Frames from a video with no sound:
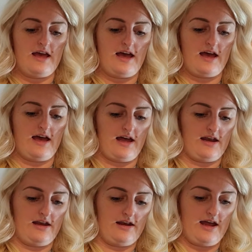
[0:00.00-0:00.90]

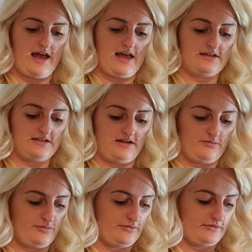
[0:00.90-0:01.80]
And I end
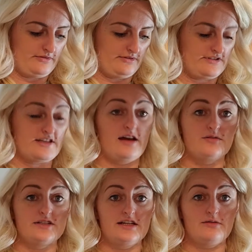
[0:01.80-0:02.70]
up
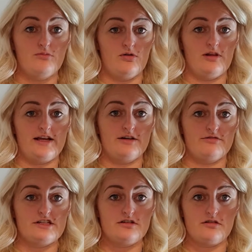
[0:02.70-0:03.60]
sounding more like a
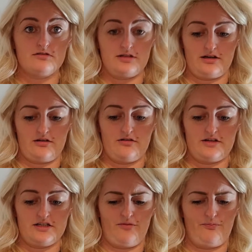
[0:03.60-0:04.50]
retard than I already
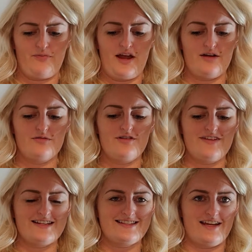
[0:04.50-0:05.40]
do. I don't know if I
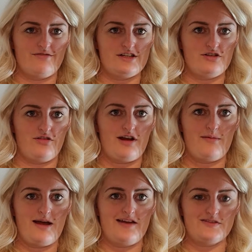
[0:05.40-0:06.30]
can say retard. I might
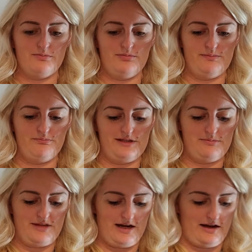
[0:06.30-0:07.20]
have to bleep
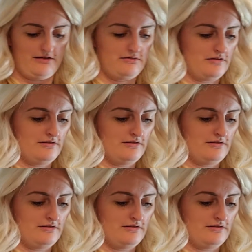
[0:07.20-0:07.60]
that out.